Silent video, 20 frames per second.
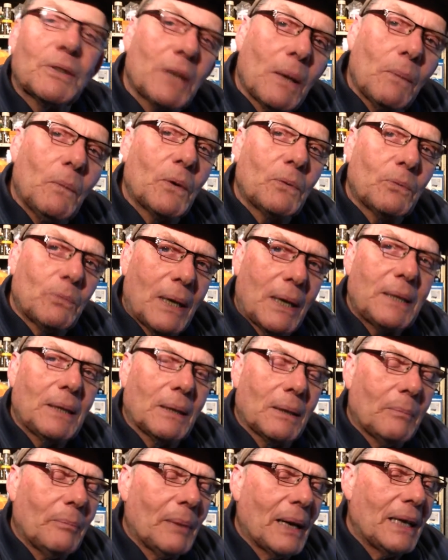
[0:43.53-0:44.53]
a somewhat
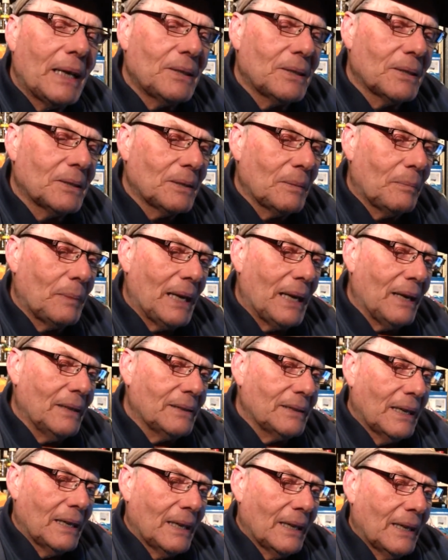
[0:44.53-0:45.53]
regular basis
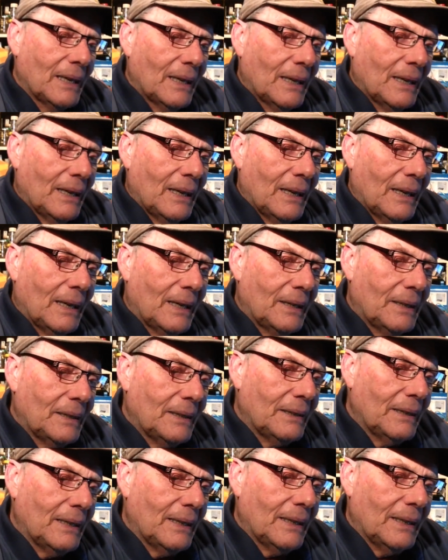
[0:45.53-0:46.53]
about
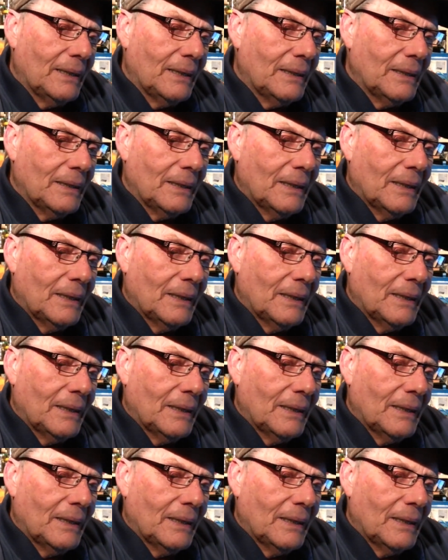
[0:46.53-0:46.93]
the